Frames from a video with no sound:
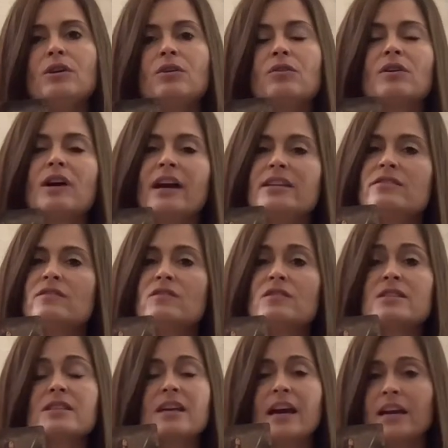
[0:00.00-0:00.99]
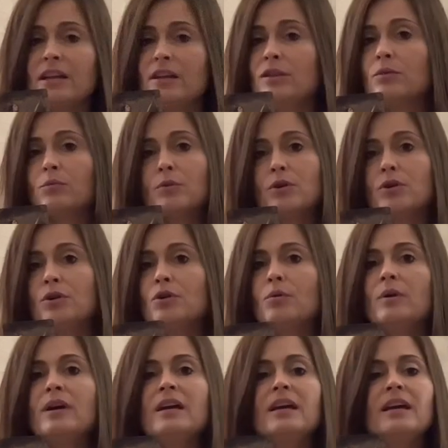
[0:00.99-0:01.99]
You're kind of just cutting
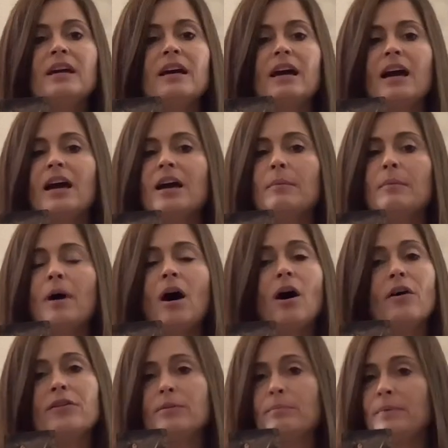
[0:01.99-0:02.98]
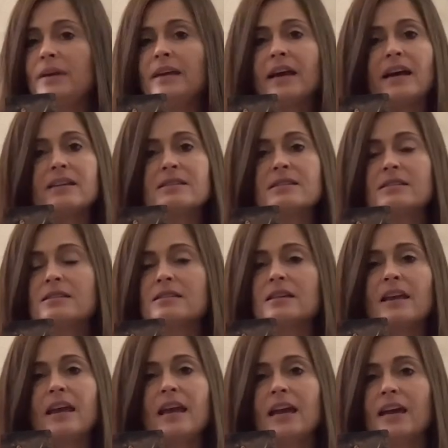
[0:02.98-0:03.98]
through all the
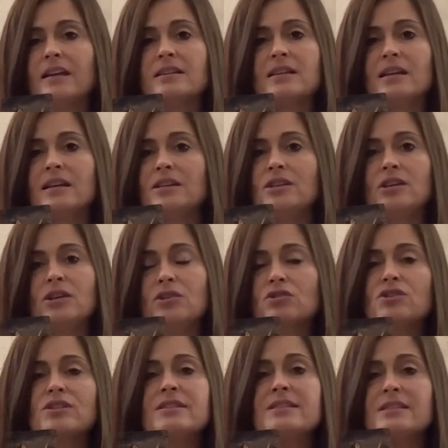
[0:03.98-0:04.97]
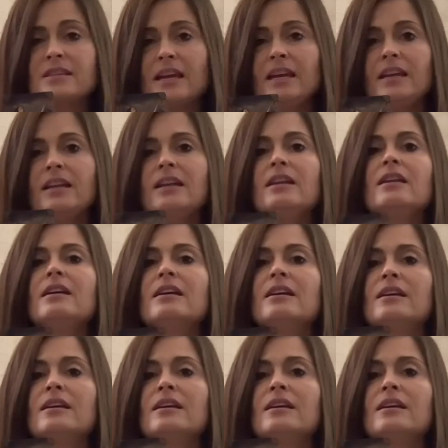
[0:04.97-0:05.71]
BS, and you're just stating